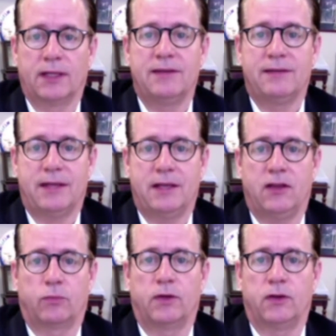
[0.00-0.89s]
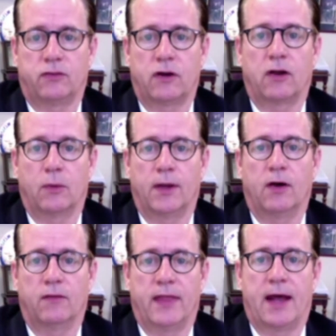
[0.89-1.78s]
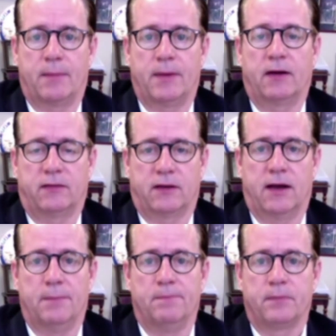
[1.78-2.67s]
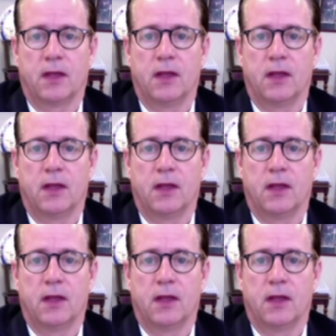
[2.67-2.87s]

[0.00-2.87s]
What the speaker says: really tedious when you start going over that amount of time.